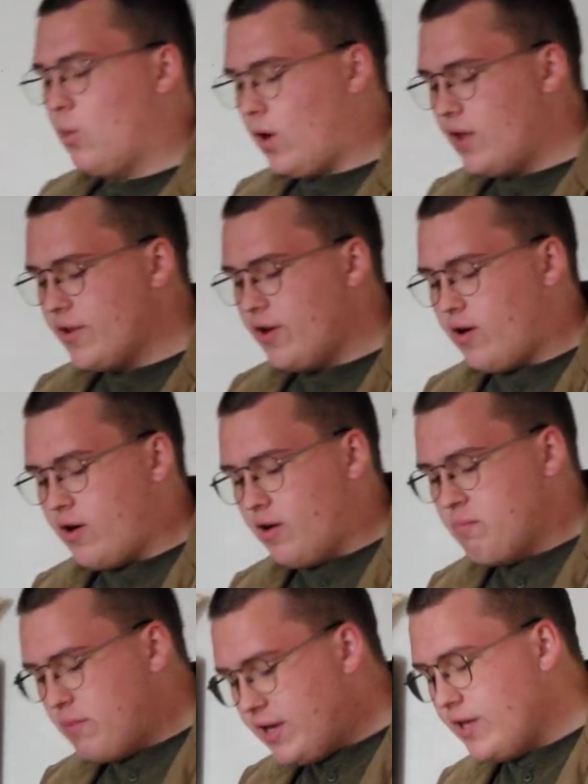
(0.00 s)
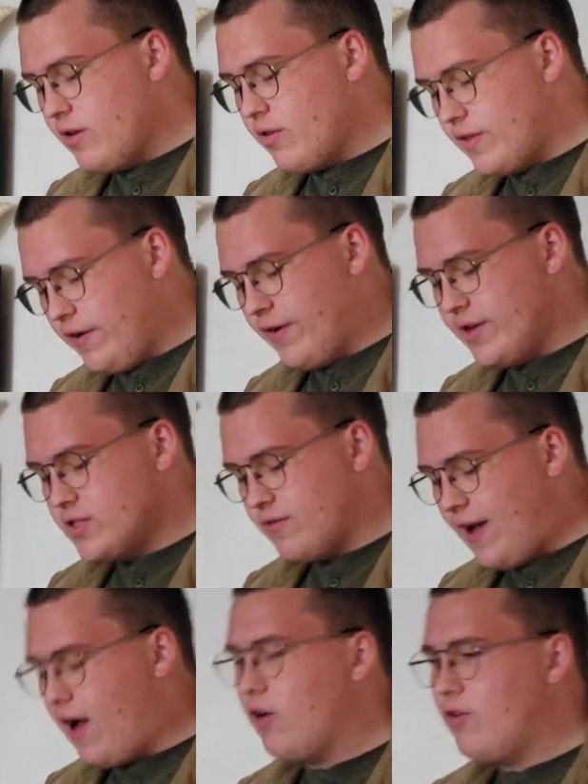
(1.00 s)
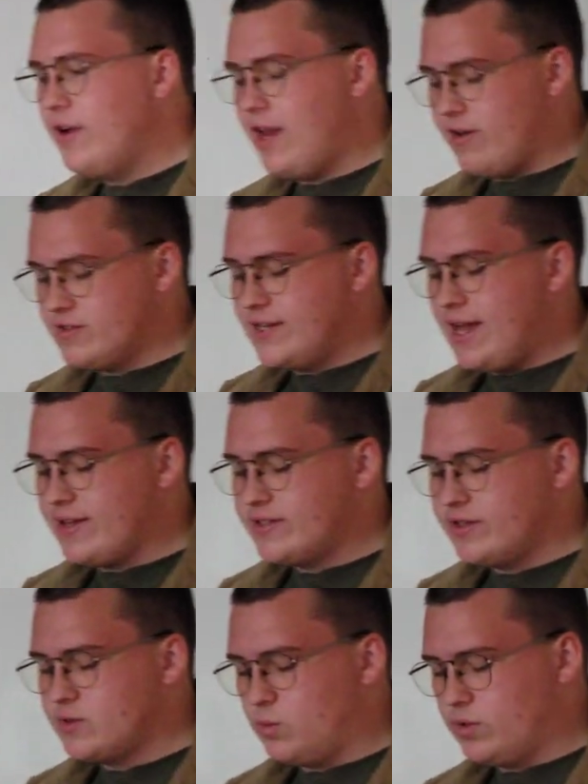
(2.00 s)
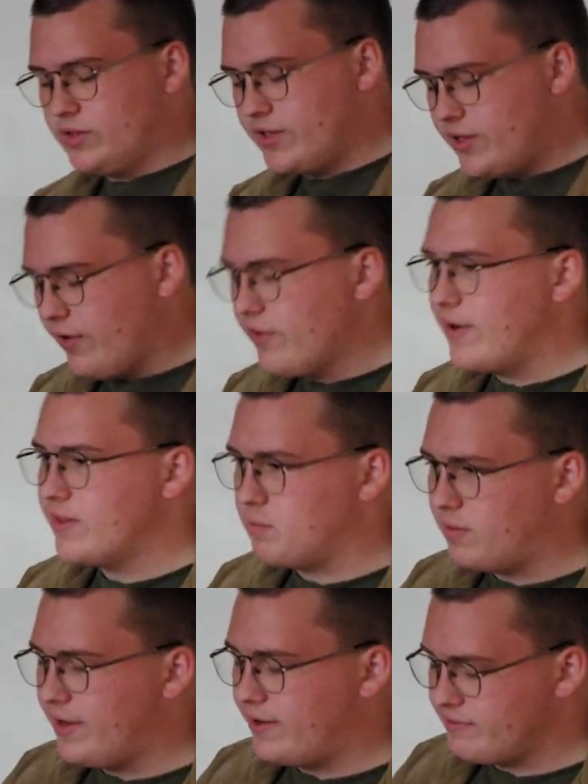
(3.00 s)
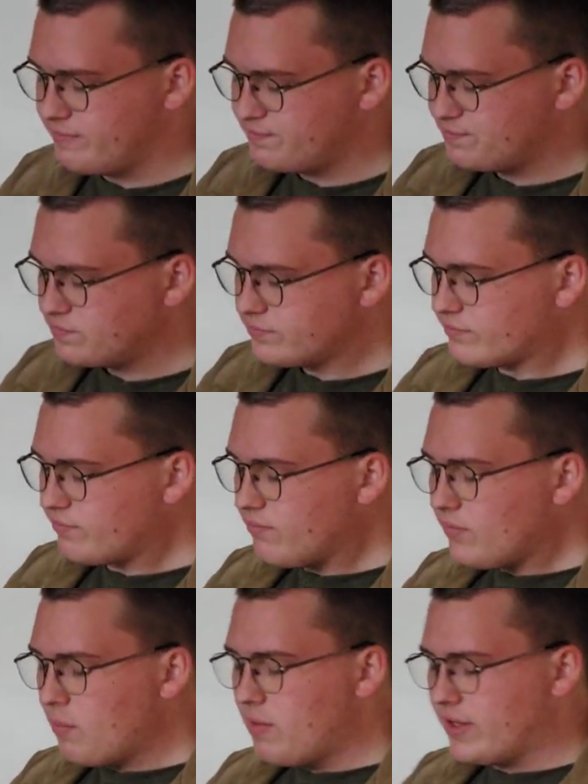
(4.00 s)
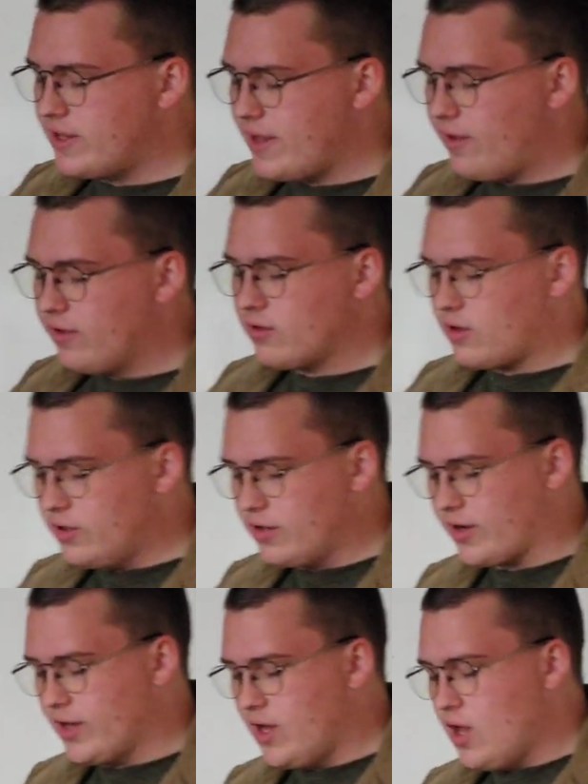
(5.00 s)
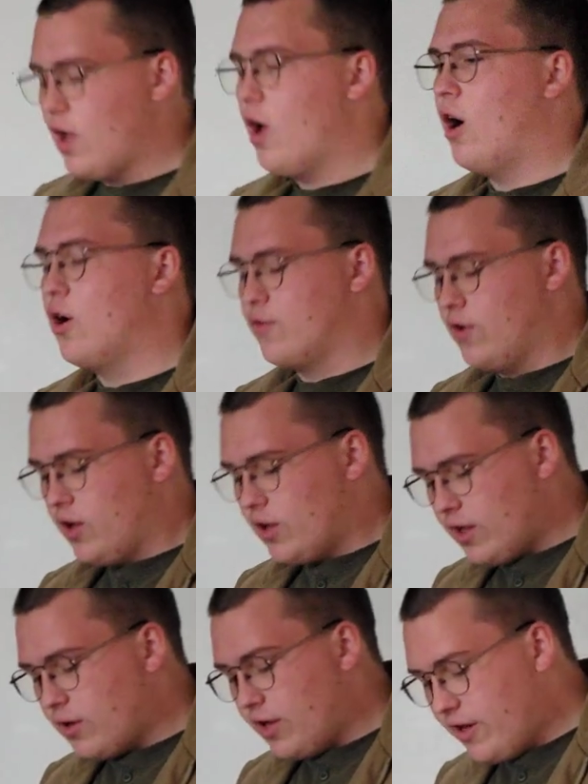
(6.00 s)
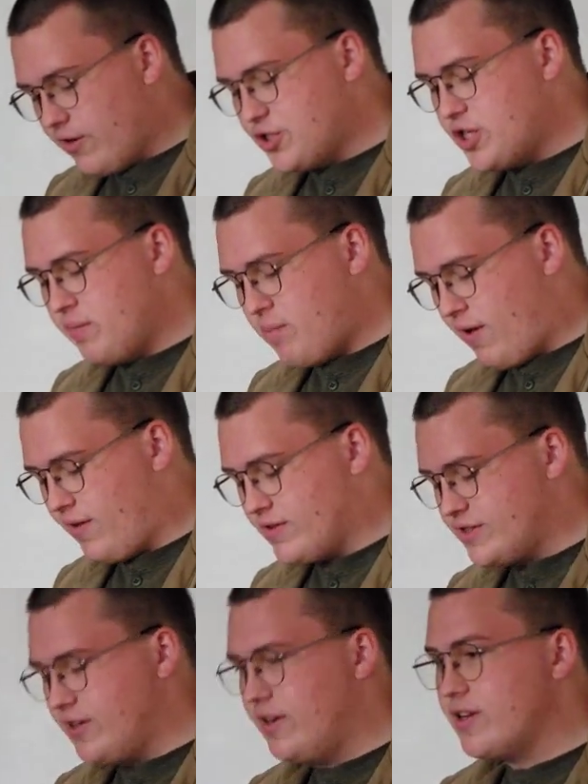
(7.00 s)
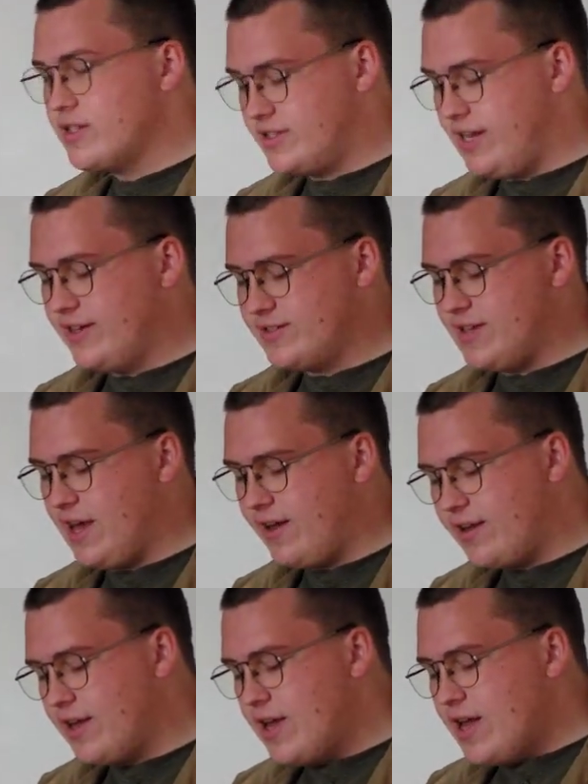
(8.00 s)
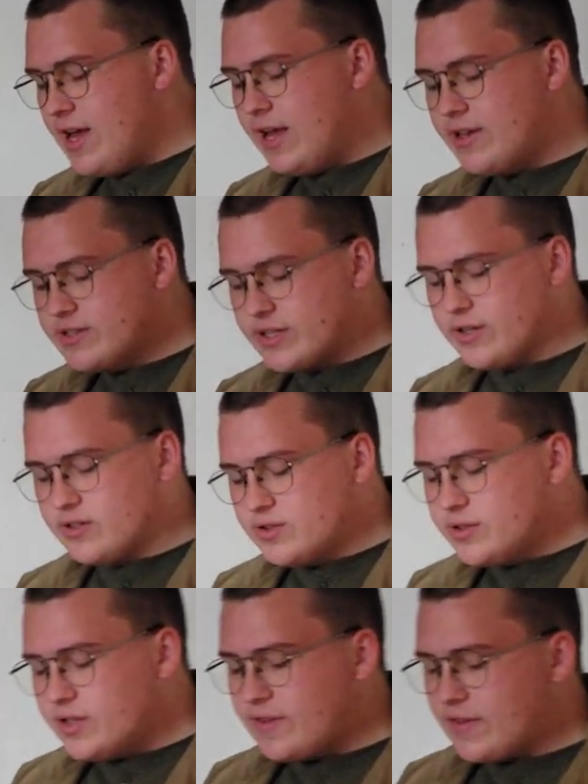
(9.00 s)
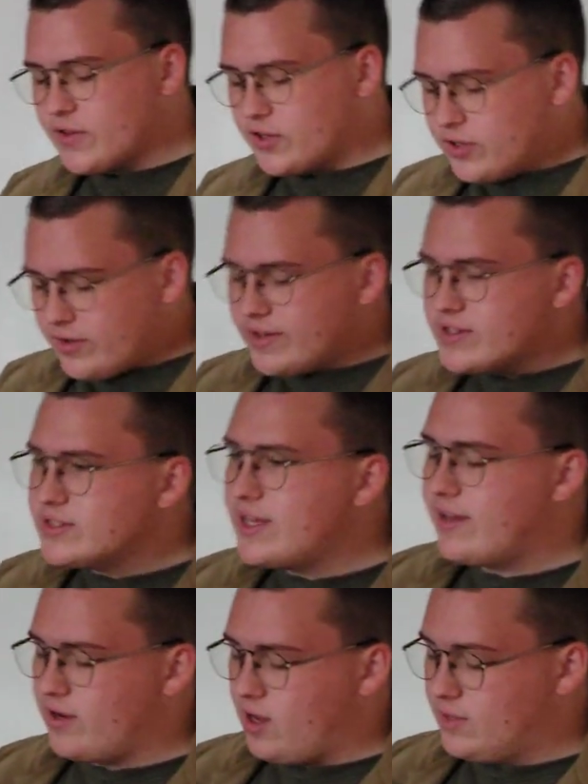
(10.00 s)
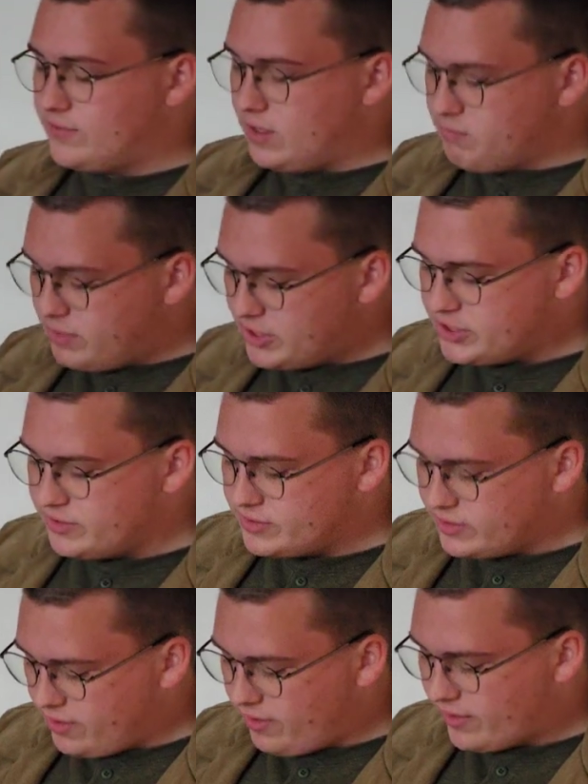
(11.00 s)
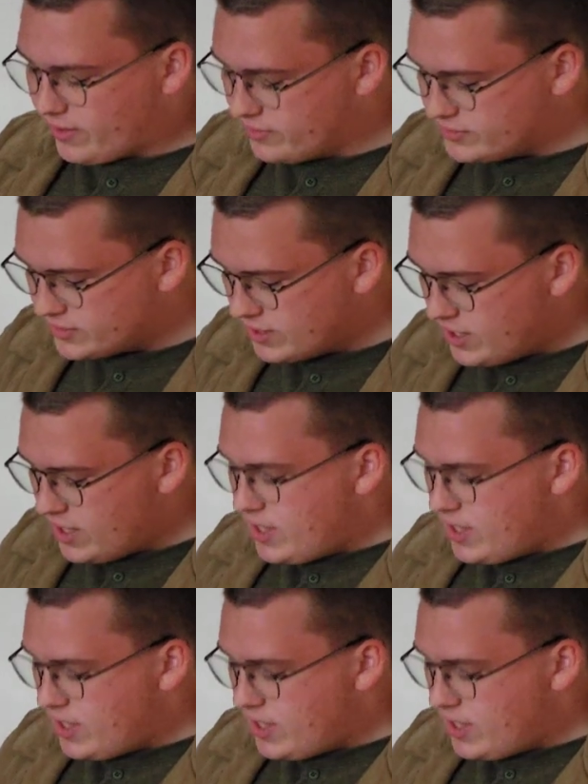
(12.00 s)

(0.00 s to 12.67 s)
While there are many theories of how greenhouse gases will deteriorate the planet, Michael Hook of Energy Policy states that it is concluded that the current set of emission scenarios